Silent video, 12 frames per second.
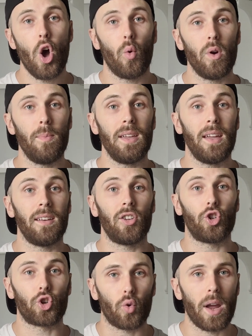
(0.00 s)
we begin
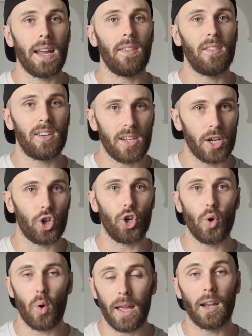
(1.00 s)
to train the
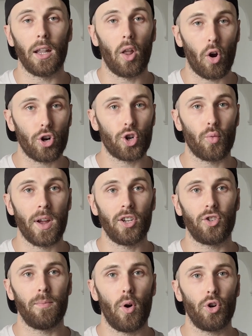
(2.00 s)
tissue in larger
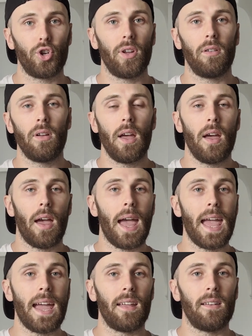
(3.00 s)
ranges of motion
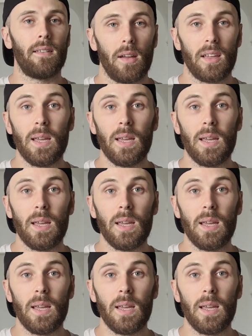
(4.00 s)
and